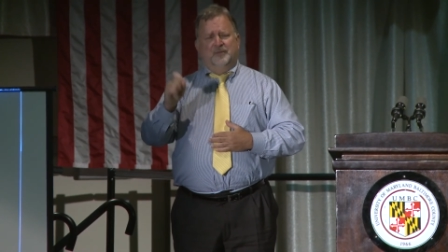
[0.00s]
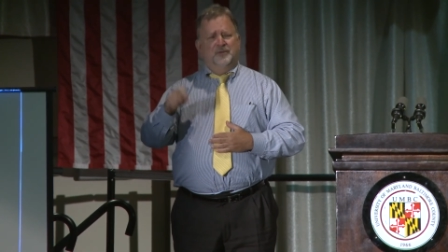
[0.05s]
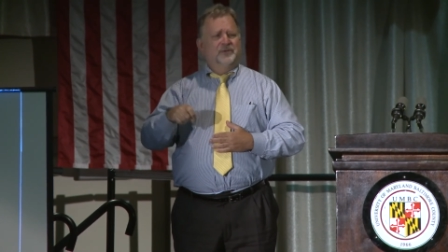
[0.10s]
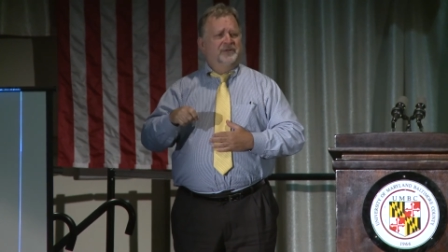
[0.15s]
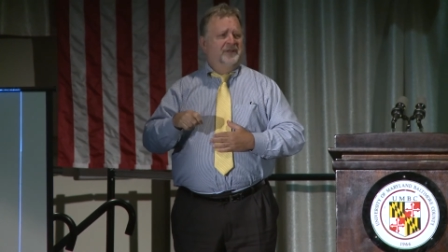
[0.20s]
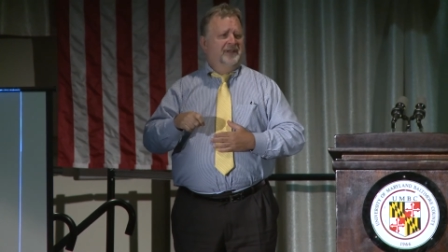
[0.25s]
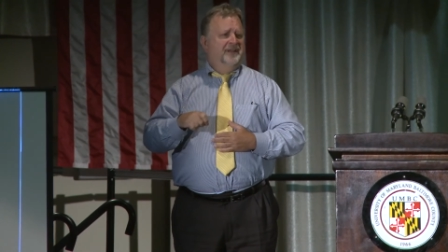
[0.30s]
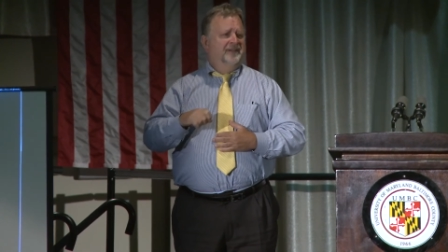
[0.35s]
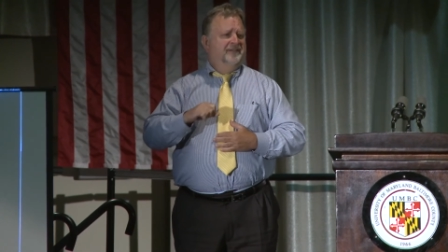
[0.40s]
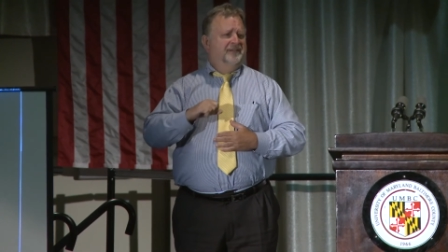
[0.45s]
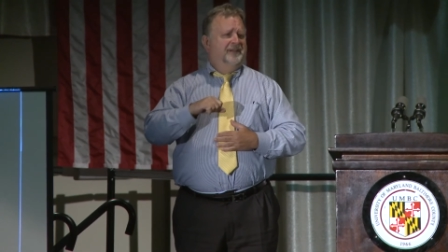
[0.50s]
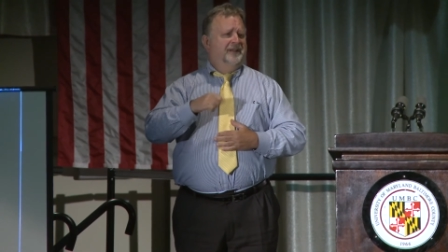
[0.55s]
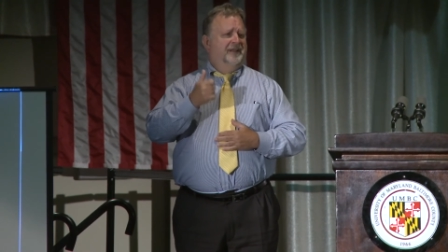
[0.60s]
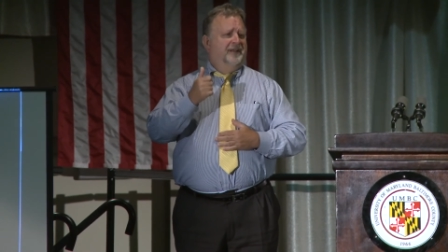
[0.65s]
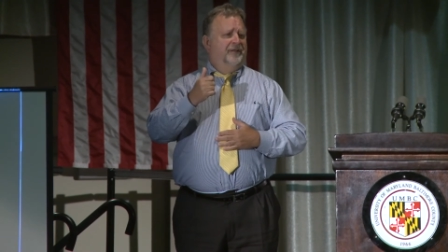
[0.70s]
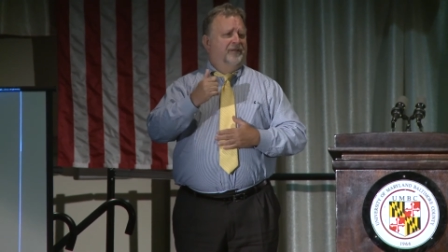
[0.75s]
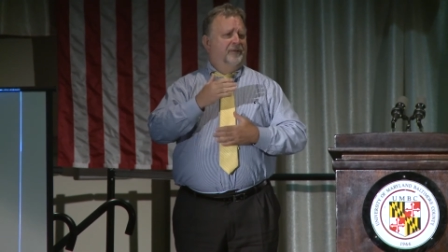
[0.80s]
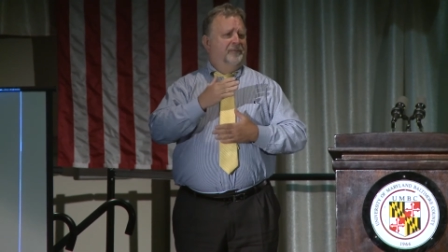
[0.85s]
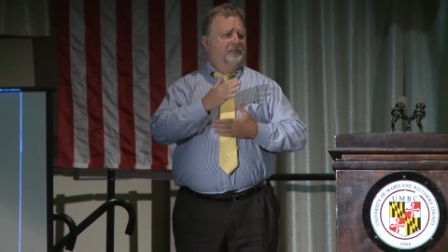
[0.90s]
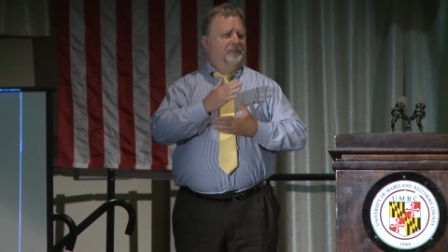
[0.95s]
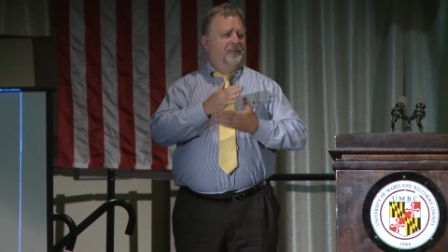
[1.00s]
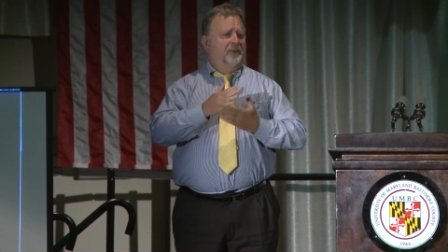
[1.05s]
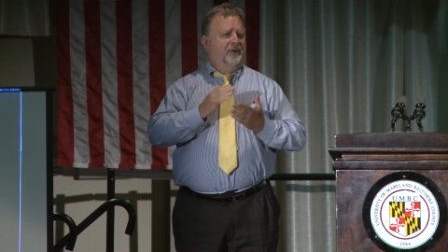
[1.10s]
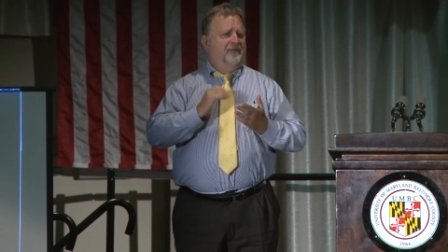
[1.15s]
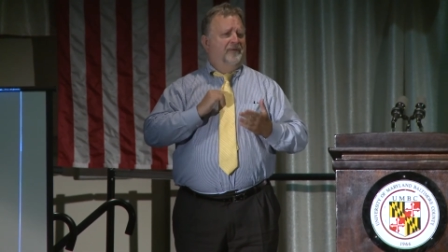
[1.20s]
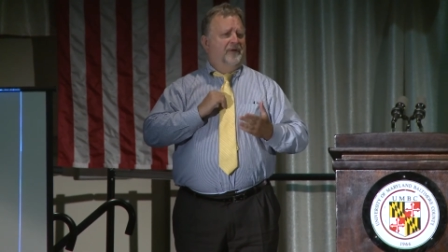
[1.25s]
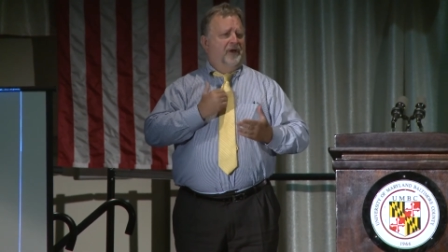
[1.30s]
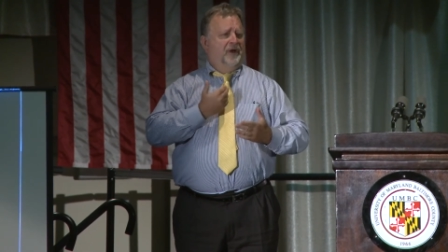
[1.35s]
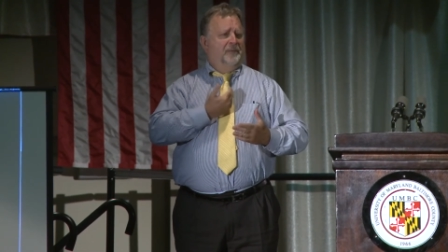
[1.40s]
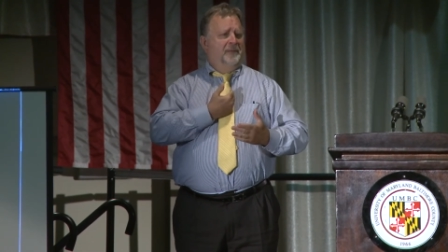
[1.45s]
90%
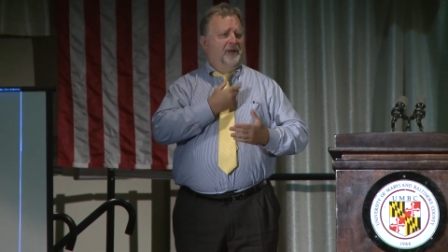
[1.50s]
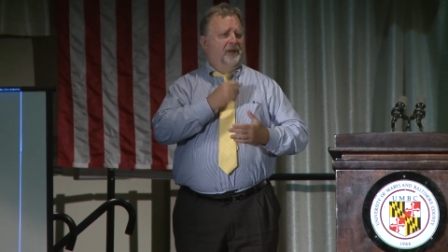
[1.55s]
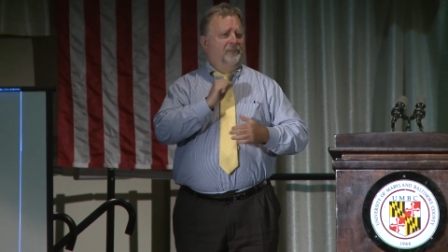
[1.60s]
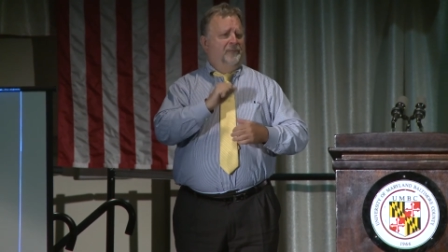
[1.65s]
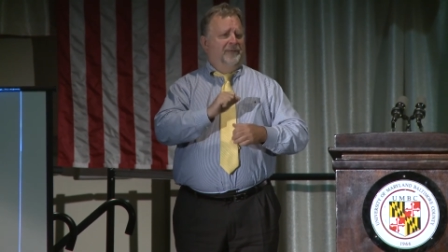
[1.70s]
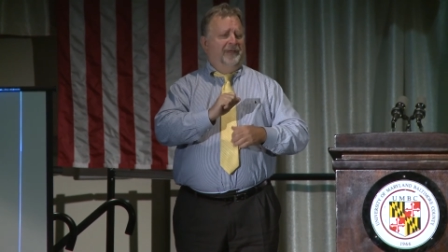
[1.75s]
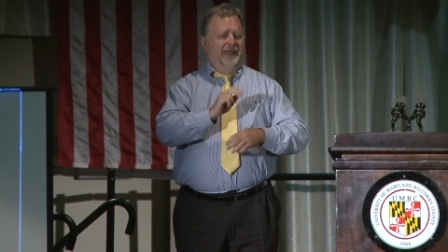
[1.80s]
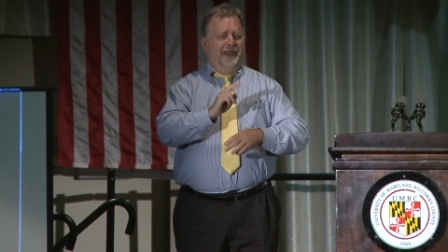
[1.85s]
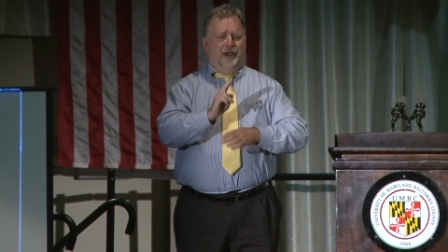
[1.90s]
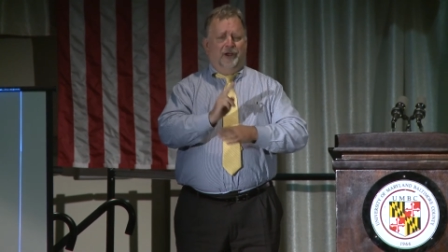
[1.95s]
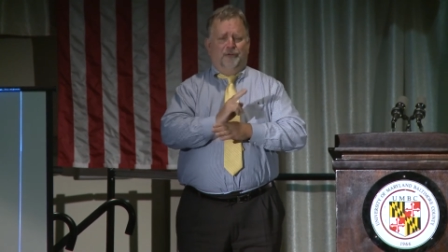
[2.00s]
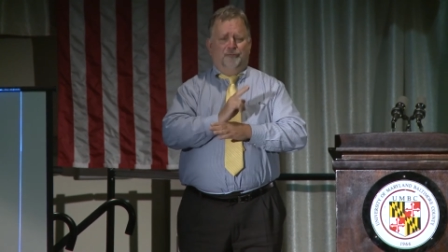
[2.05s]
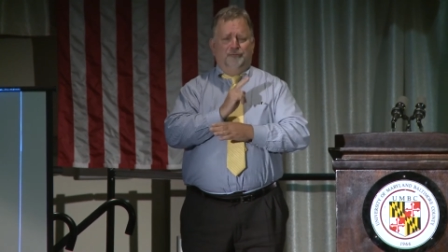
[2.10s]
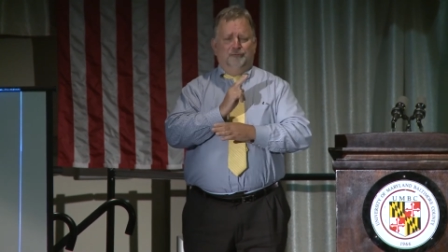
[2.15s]
of the other part of our